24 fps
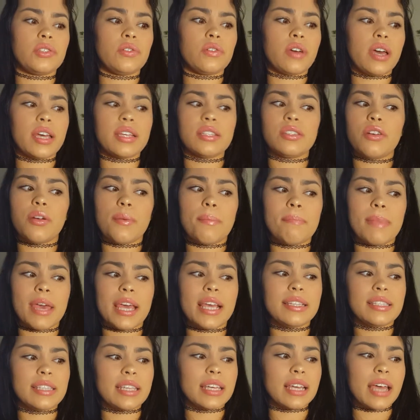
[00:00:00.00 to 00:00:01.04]
You guys are
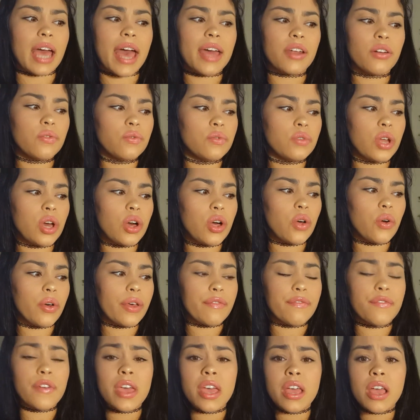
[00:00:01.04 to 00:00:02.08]
amazing. I don't know if